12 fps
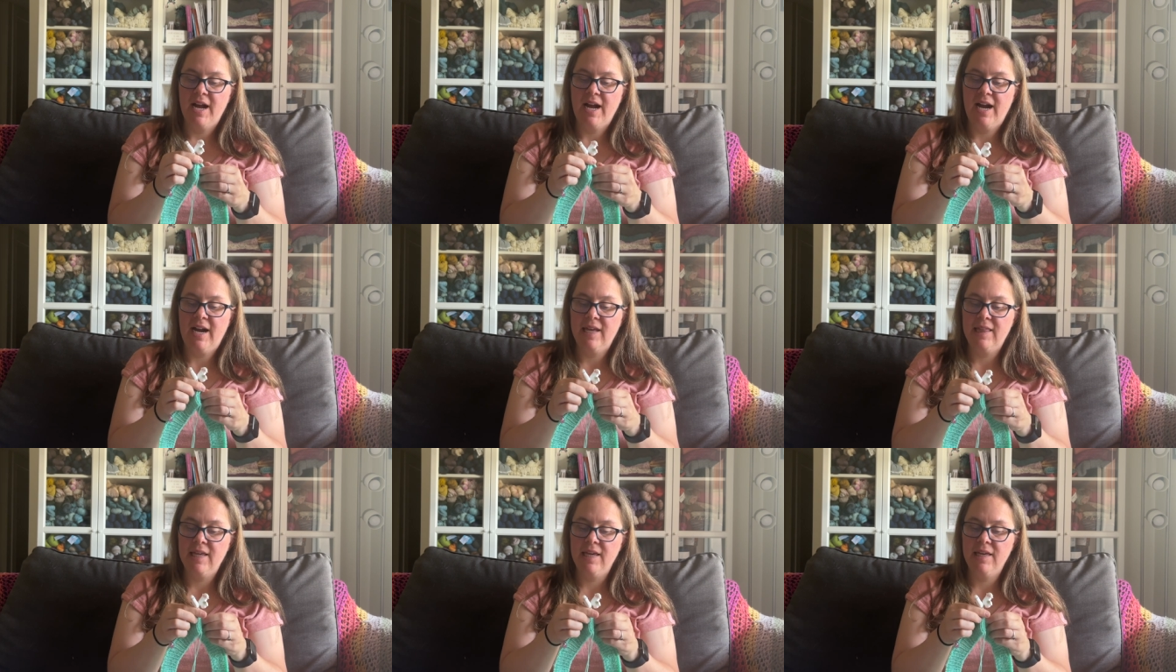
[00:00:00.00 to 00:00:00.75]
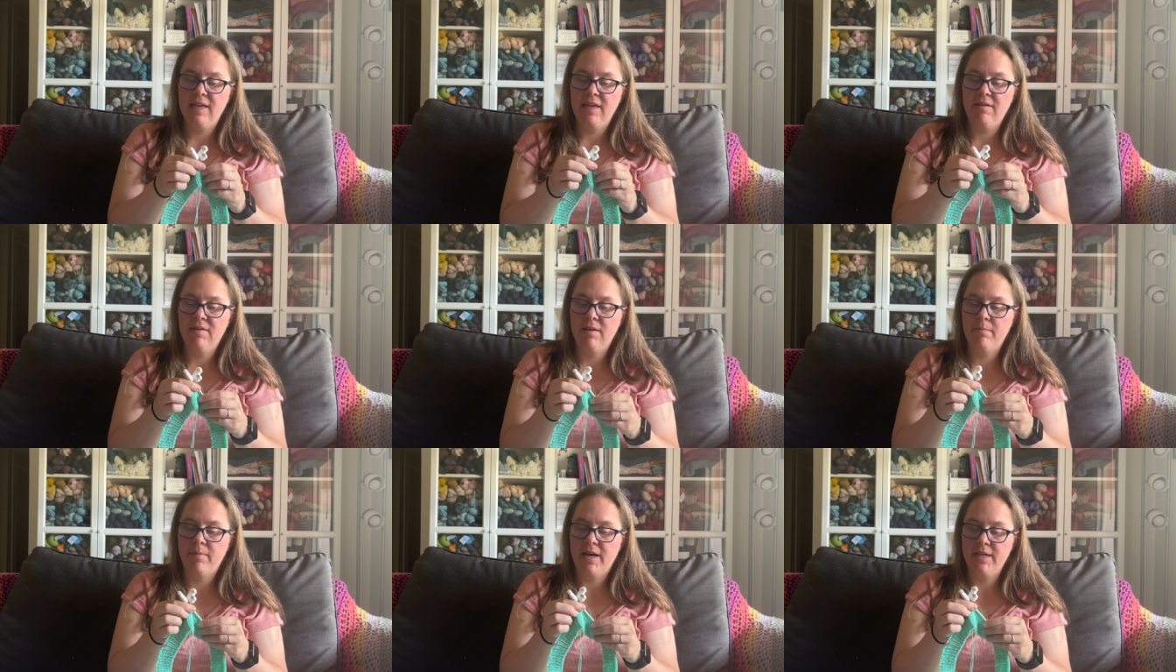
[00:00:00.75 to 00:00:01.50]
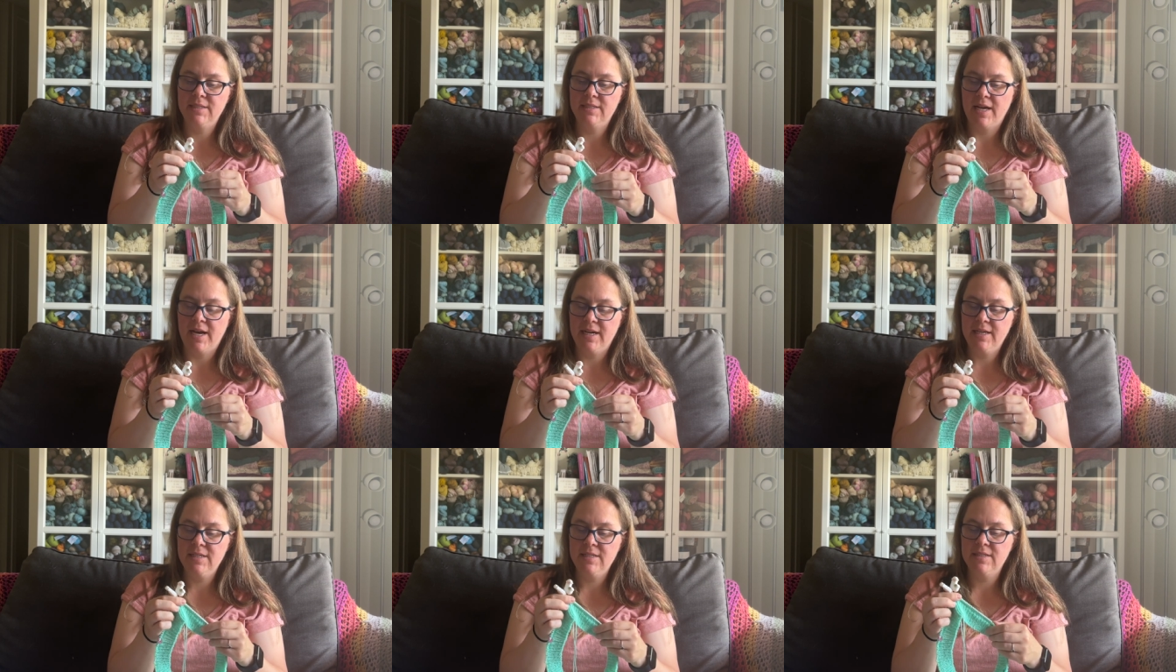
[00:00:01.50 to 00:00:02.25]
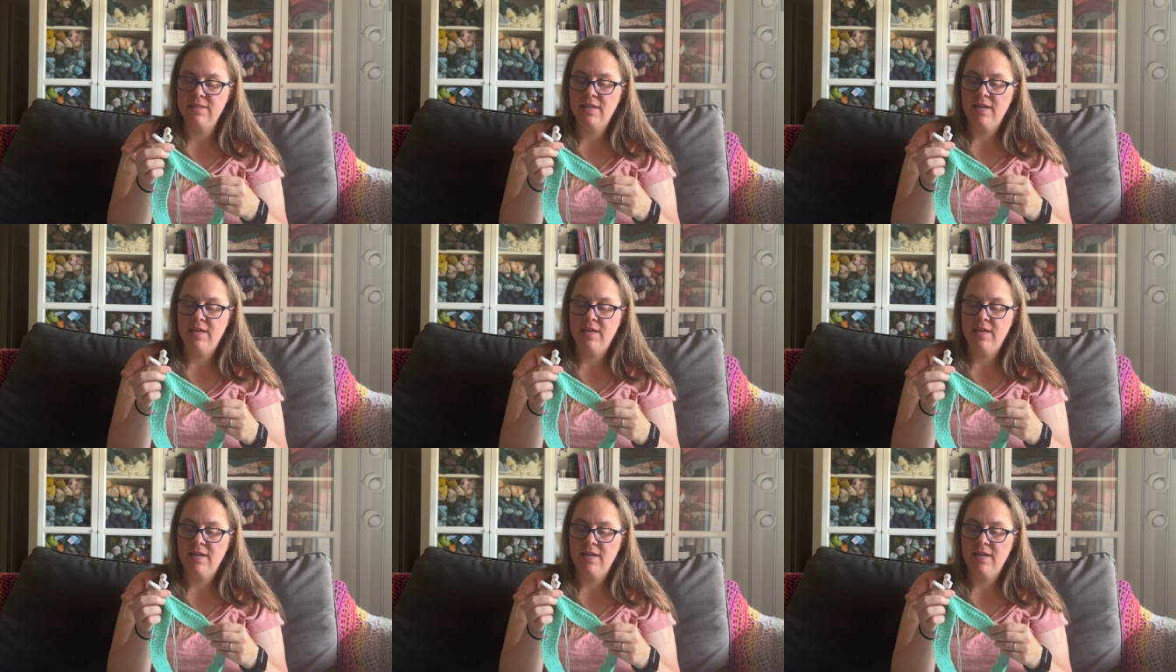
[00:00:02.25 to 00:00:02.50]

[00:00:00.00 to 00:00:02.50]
I think even in my size,